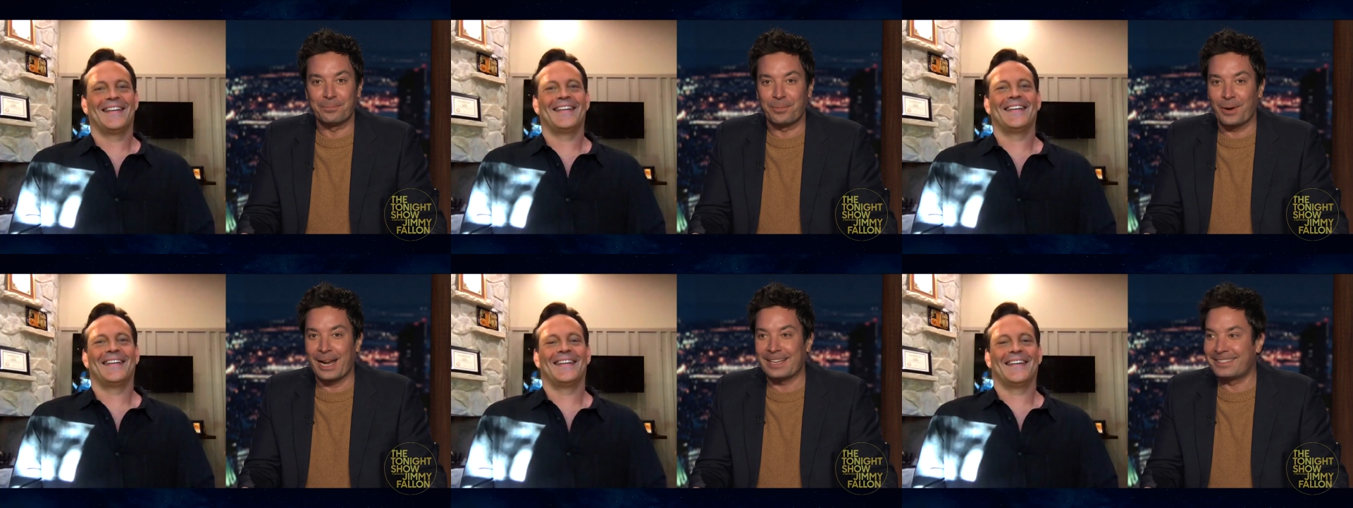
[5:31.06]

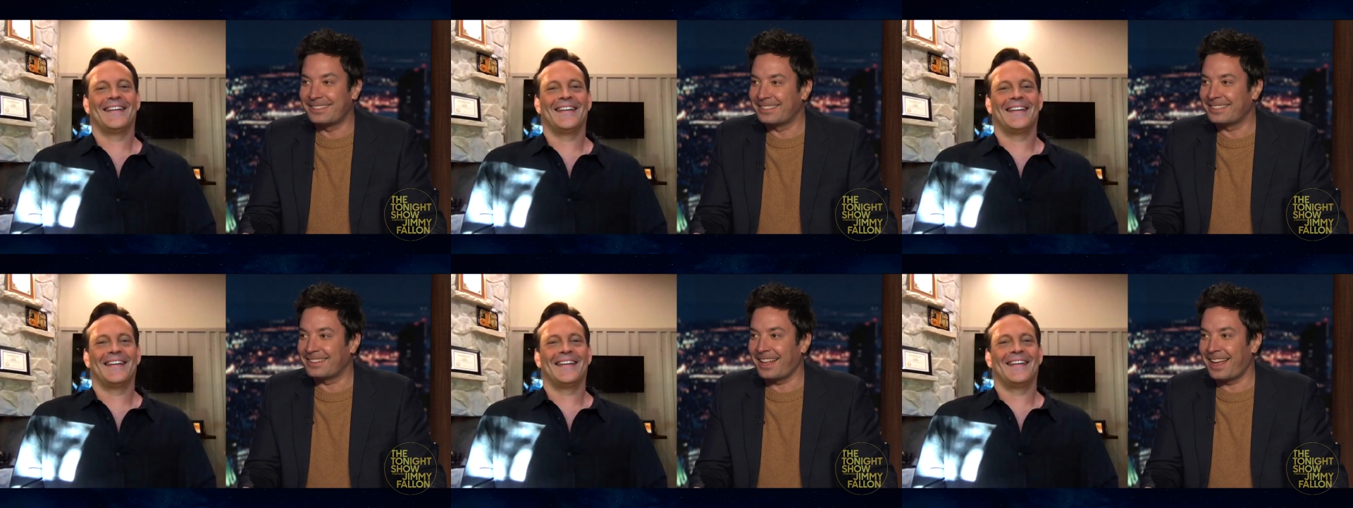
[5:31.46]
Speaker 1: breaks
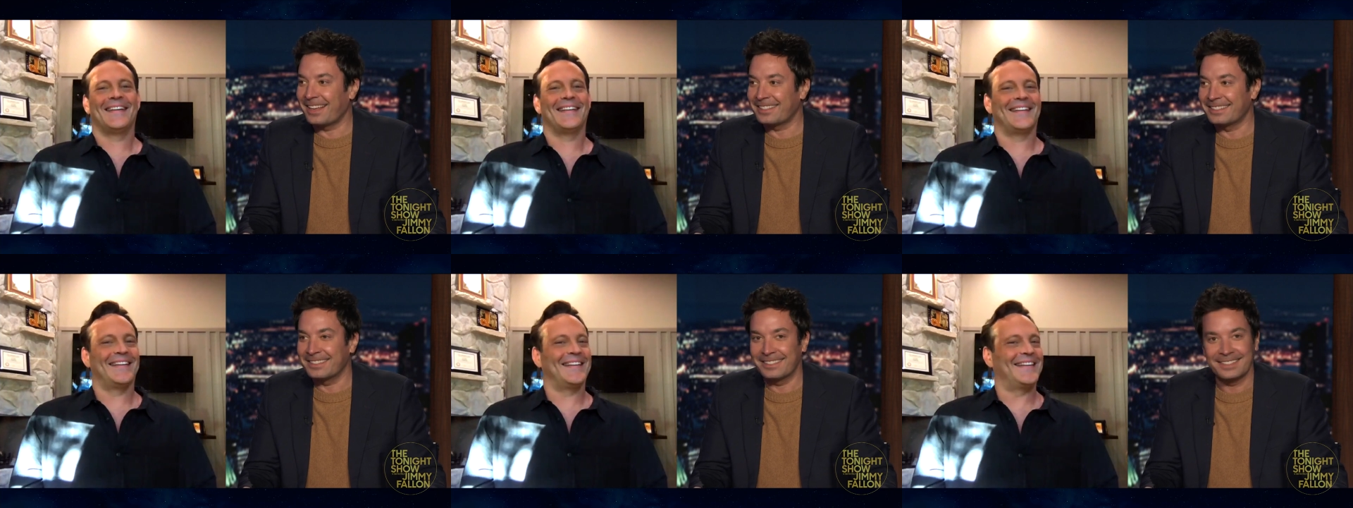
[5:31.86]
his
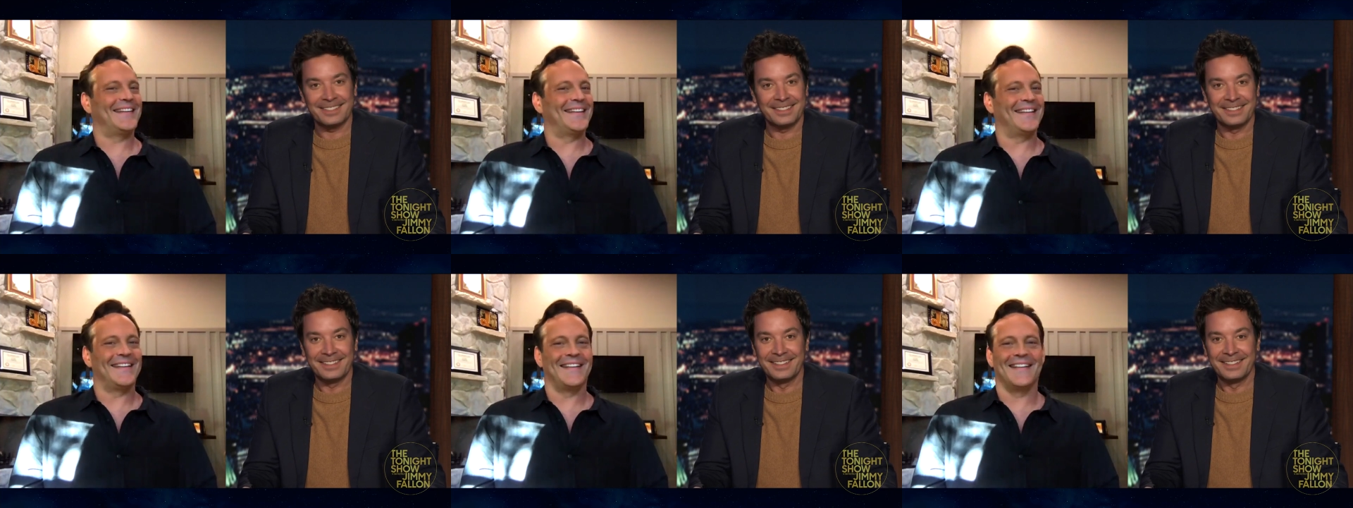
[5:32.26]
glasses.
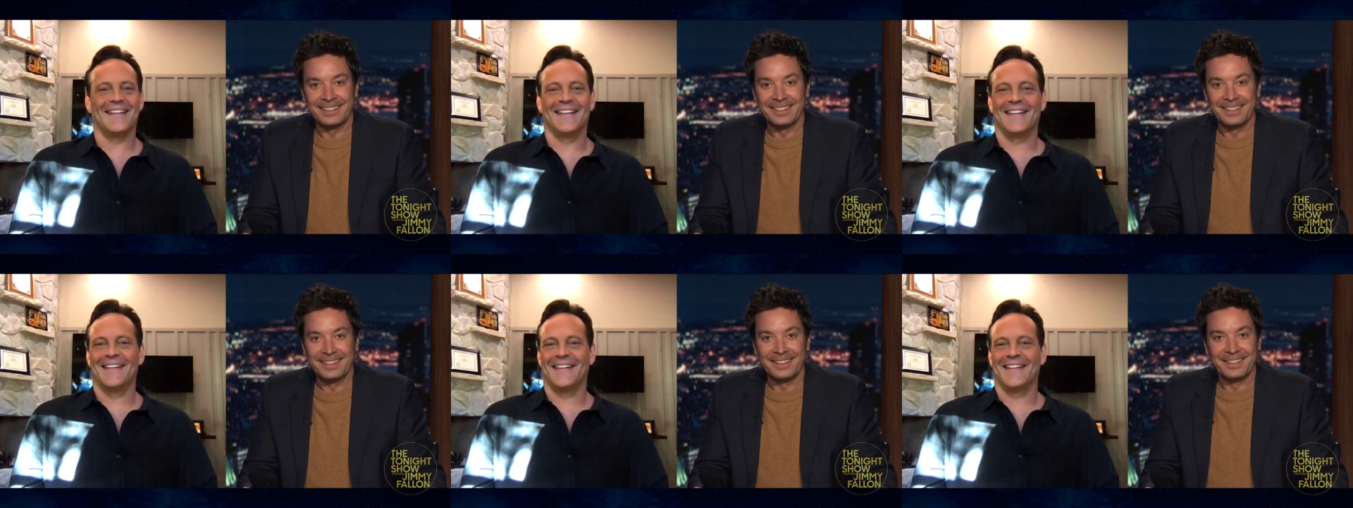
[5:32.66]

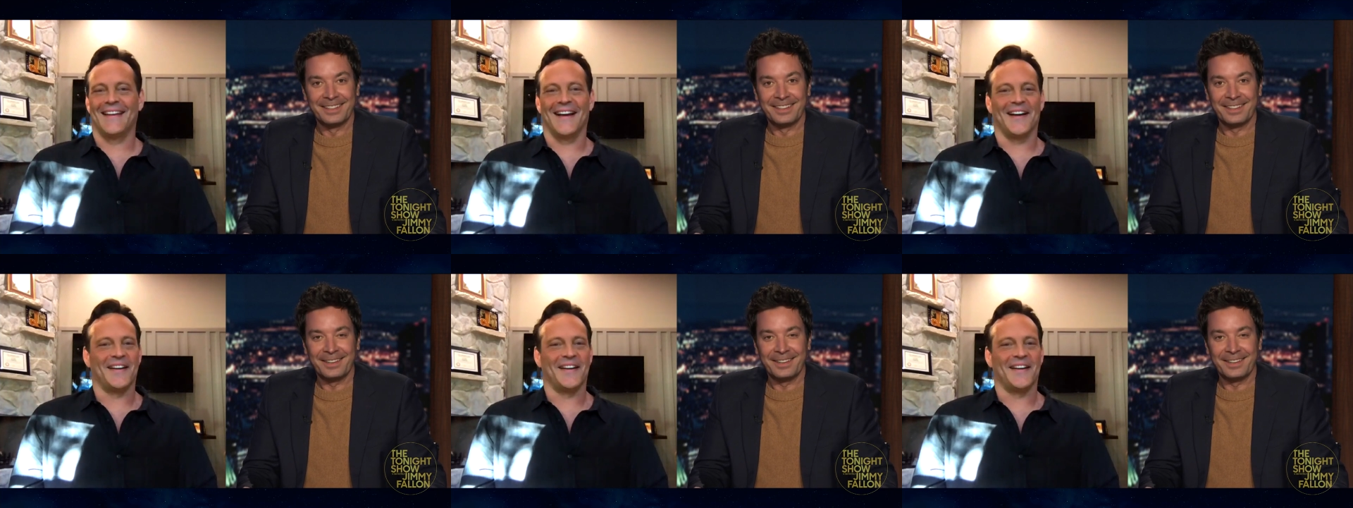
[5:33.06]
Yeah,